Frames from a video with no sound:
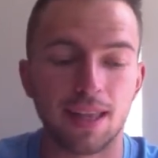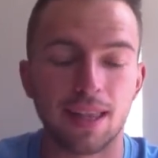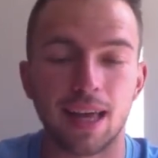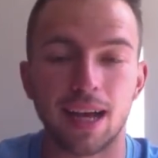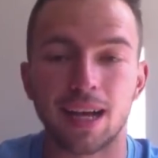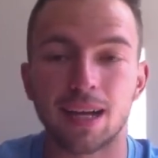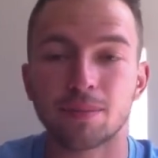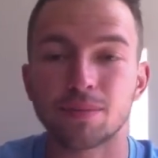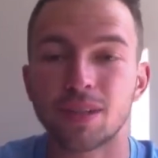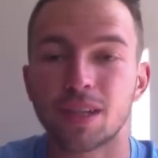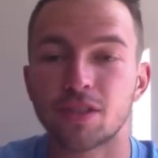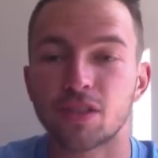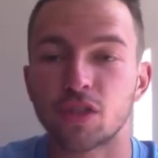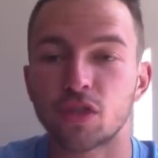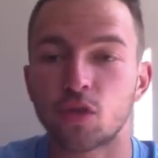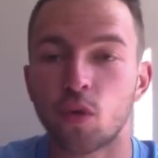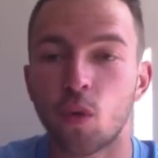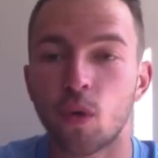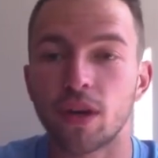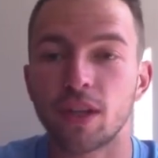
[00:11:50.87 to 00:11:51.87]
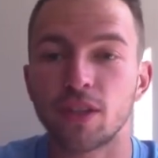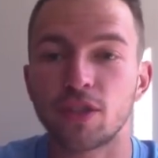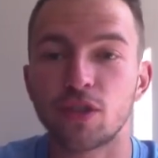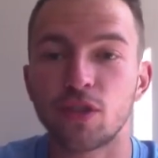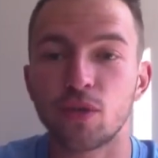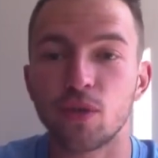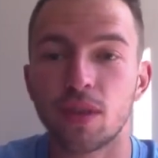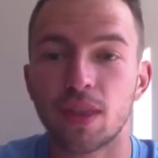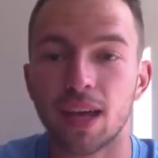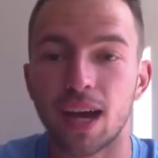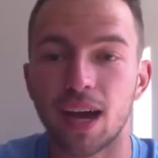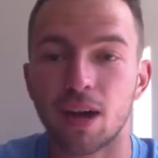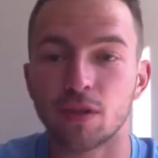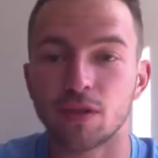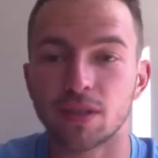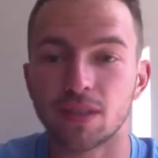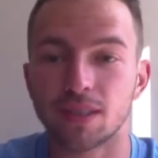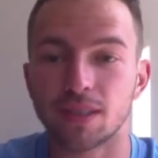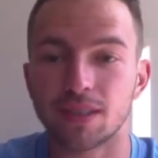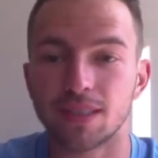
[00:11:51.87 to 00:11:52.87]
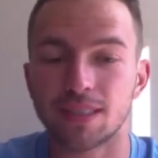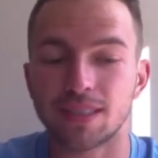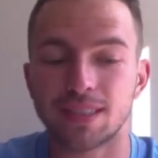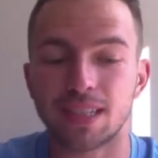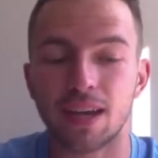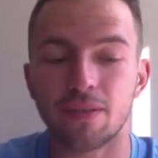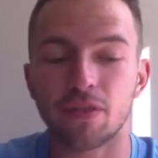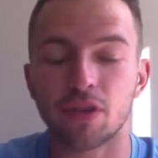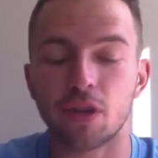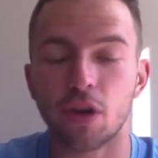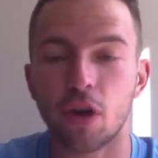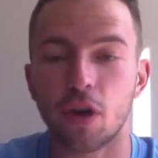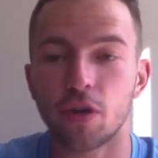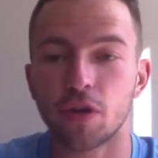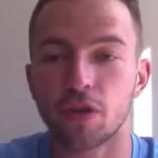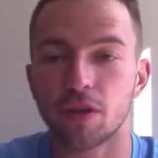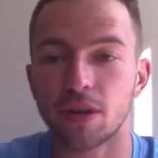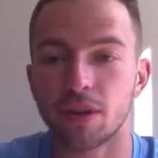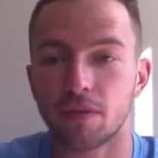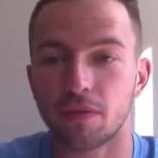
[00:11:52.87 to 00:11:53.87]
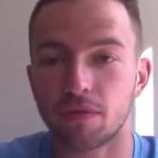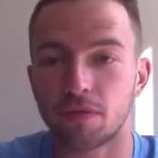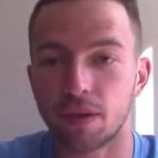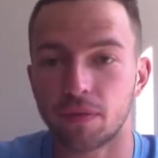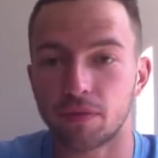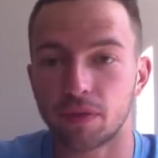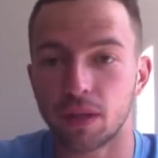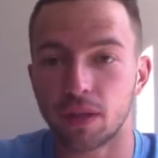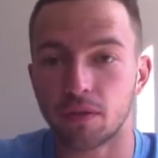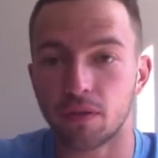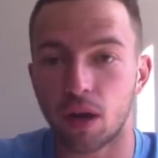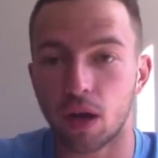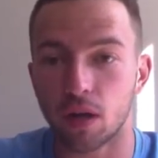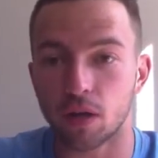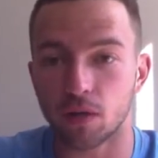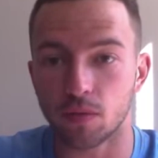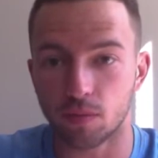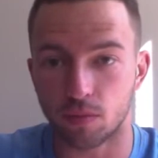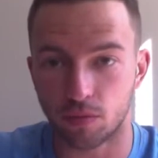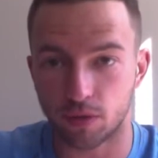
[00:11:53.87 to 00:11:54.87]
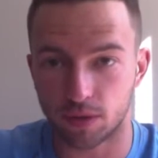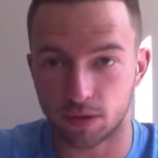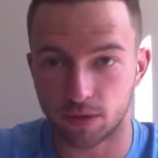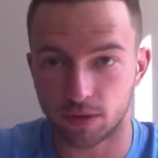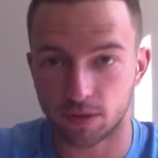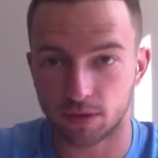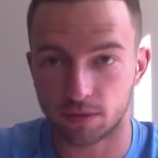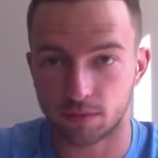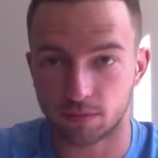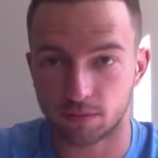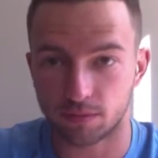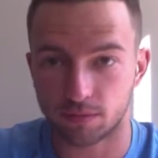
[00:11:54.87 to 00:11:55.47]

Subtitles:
That comes out to 22,750 volume points.